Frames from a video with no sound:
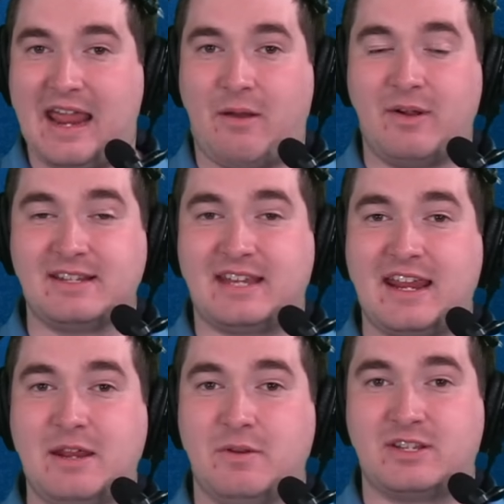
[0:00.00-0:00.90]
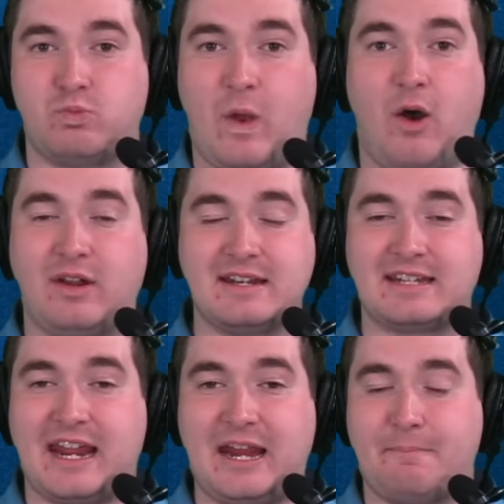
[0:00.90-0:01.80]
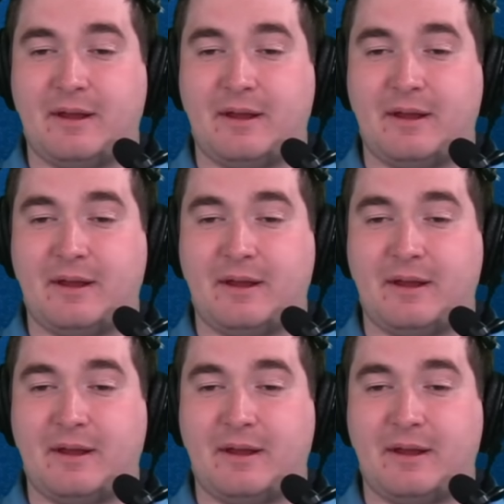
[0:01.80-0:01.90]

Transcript: I wouldn't say he was well contained,